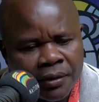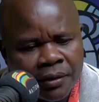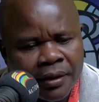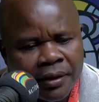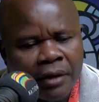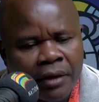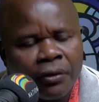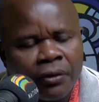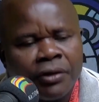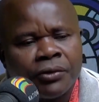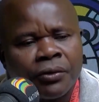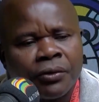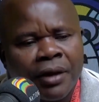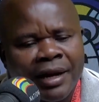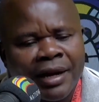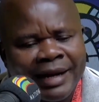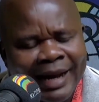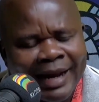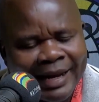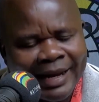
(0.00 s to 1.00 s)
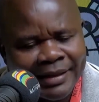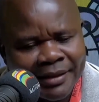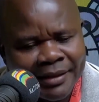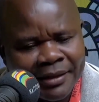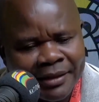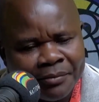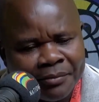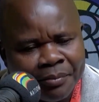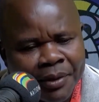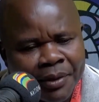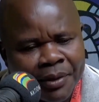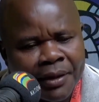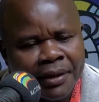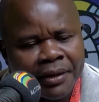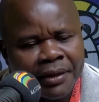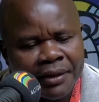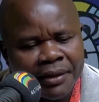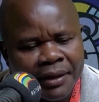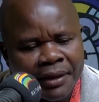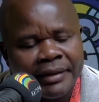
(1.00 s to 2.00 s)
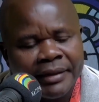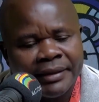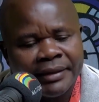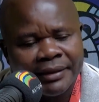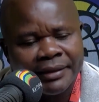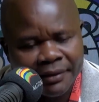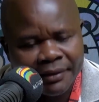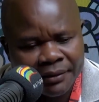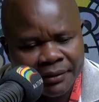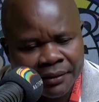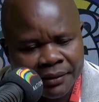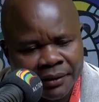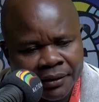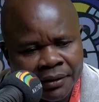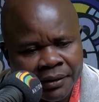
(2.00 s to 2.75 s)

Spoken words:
they are going to run as independent entities.